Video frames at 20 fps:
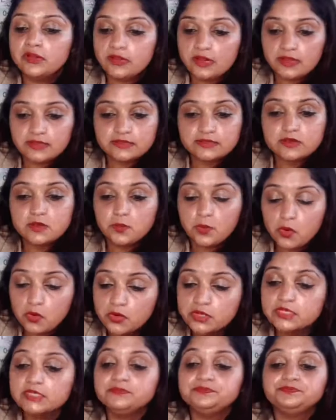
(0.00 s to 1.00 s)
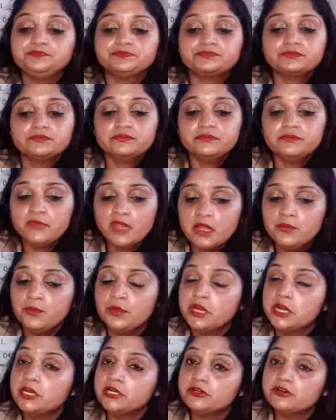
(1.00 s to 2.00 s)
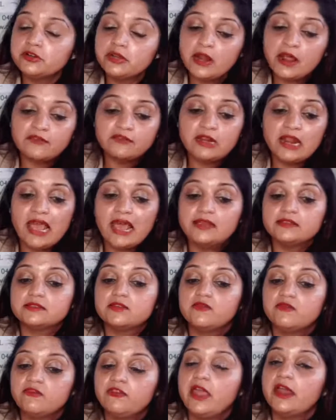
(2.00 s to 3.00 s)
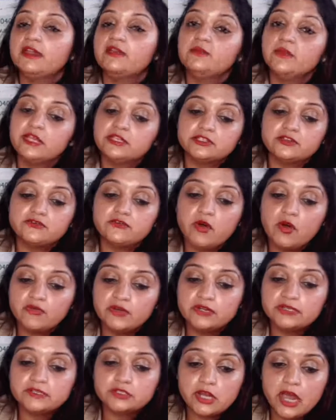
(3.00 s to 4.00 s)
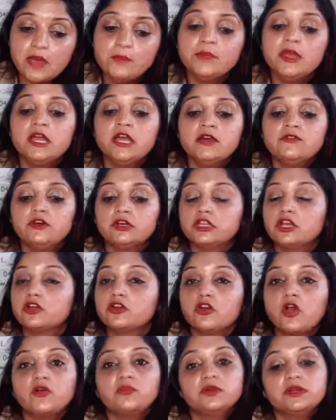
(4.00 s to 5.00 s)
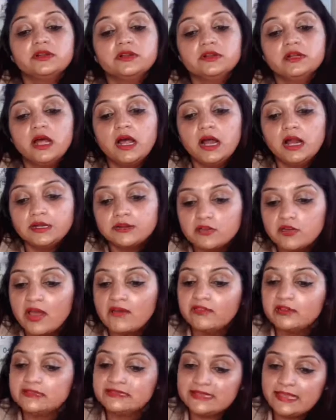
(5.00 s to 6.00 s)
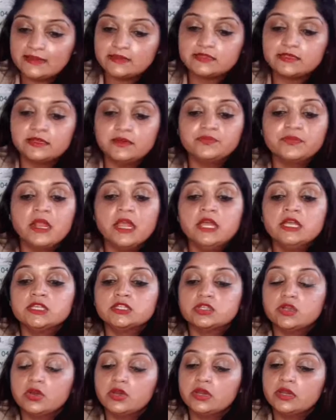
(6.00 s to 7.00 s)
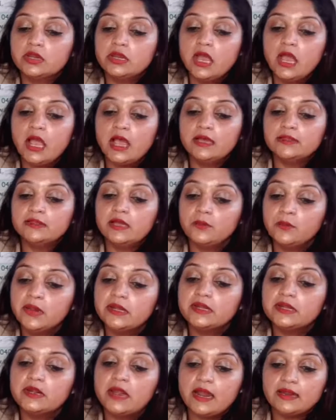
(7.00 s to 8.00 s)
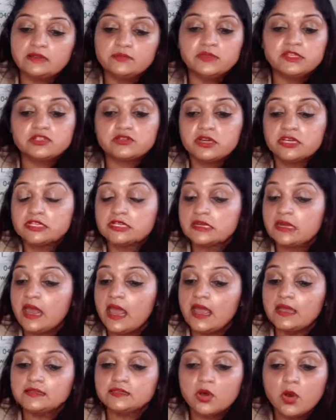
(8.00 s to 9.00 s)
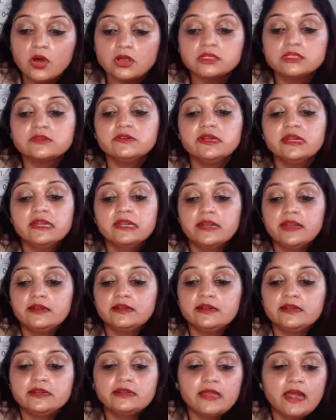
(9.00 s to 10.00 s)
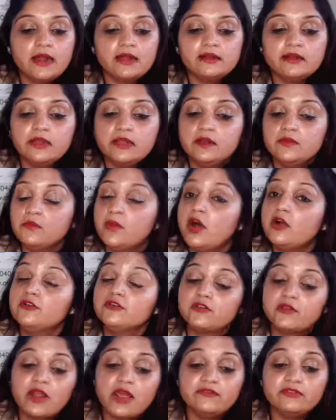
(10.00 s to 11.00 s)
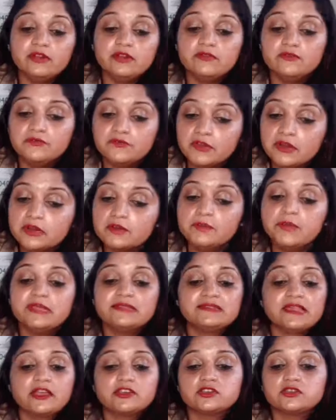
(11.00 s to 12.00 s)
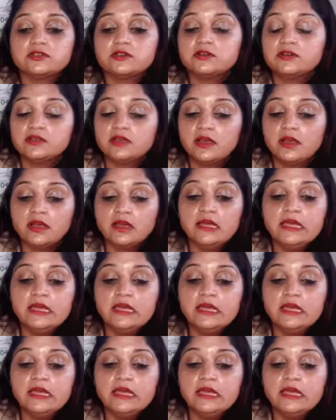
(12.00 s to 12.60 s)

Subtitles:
COVID test report prior to travel as a very major forward step for the global travel sector. So the Biden administration has also indicated that inbound travel will be sanctioned